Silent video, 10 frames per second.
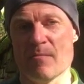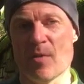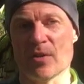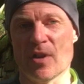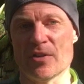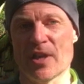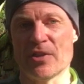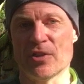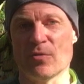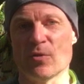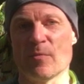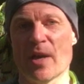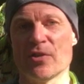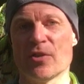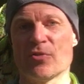modernisation,
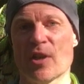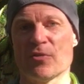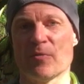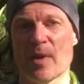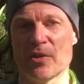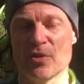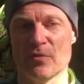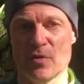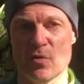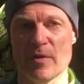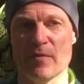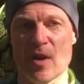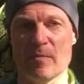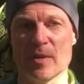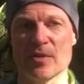automation and transformation of your
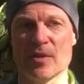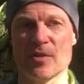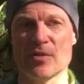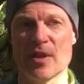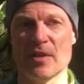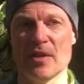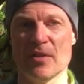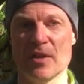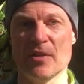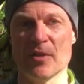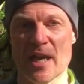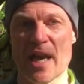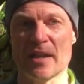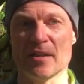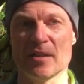environment, so you
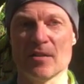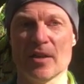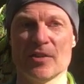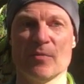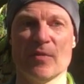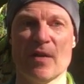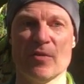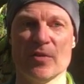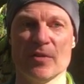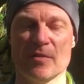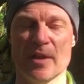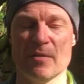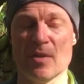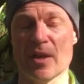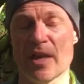can, like some of our
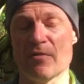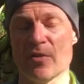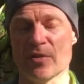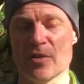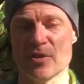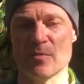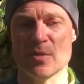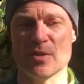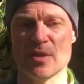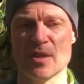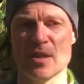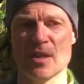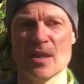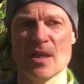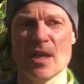other customers,
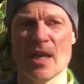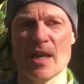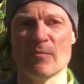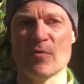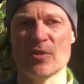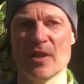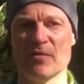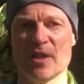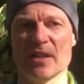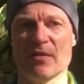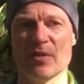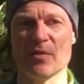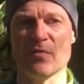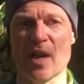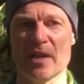receive
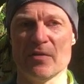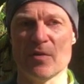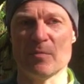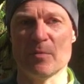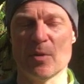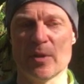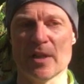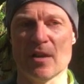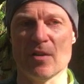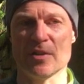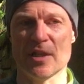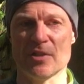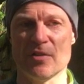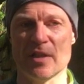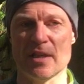significant value from deploying that
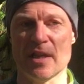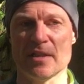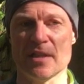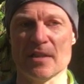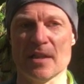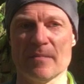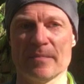architecture in their data center.